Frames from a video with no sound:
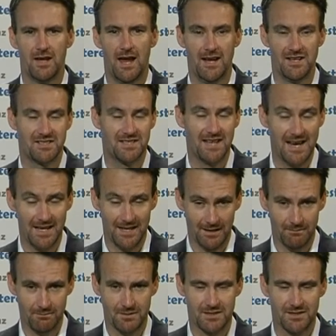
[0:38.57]
and
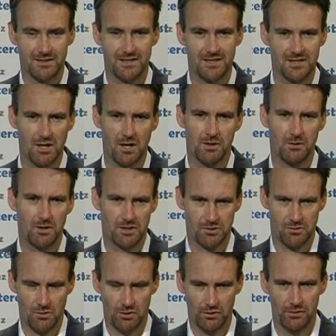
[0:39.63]
stadiums, is going quite
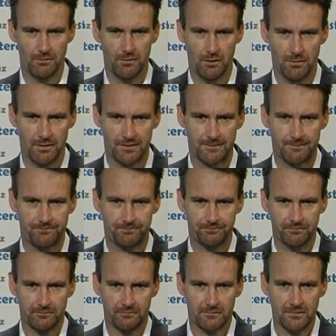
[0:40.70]
strong at the moment.
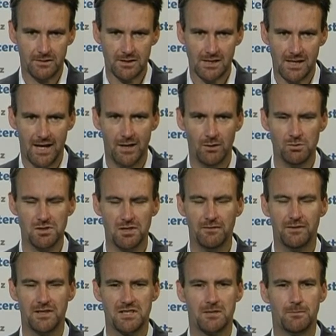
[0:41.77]
And also
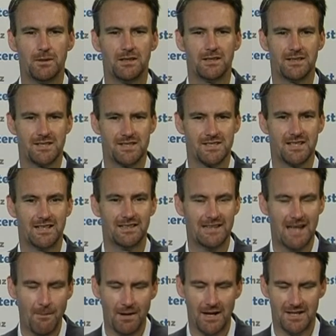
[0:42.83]
Fletcher Building's
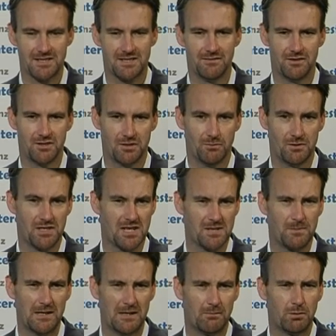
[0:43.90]
Laminex division, which has
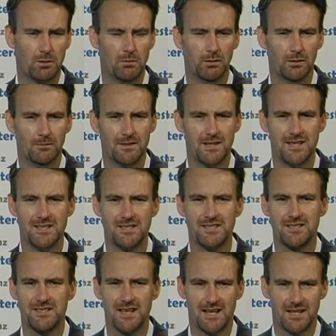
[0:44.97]
been a problem,
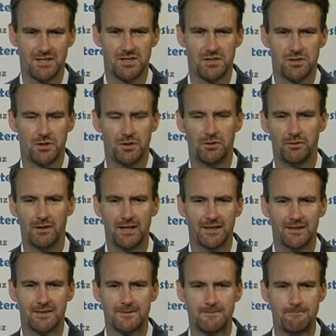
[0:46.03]
is starting to turn
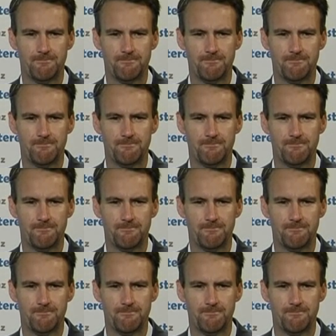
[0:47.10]
around.